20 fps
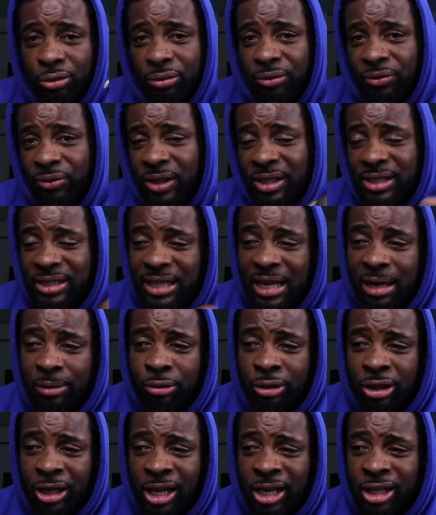do FaceTime
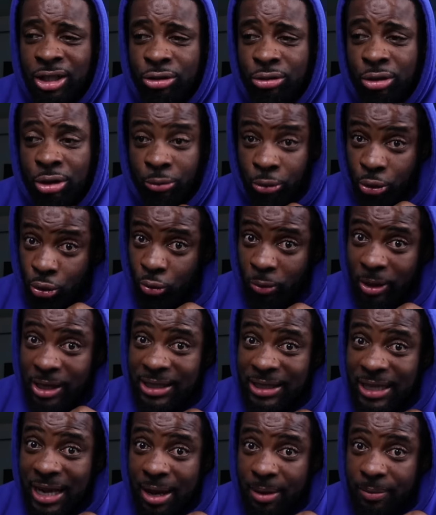on the Android. We do
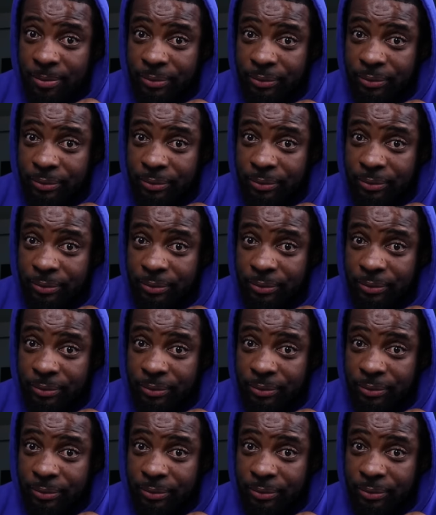WhatsApp.